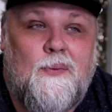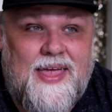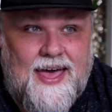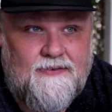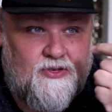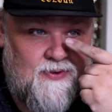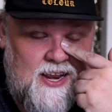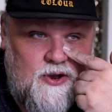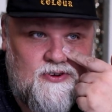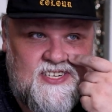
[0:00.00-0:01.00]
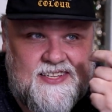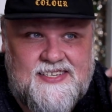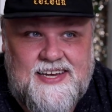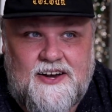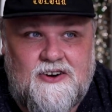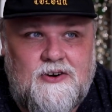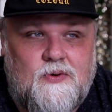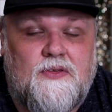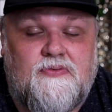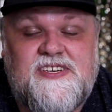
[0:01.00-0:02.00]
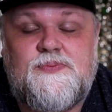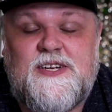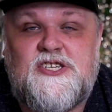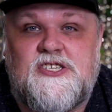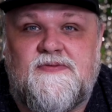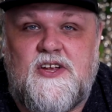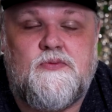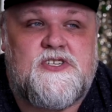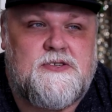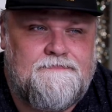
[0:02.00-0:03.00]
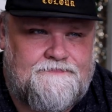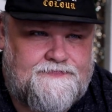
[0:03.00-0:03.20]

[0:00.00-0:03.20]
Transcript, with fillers: We have three newts at the center, or three species of newts.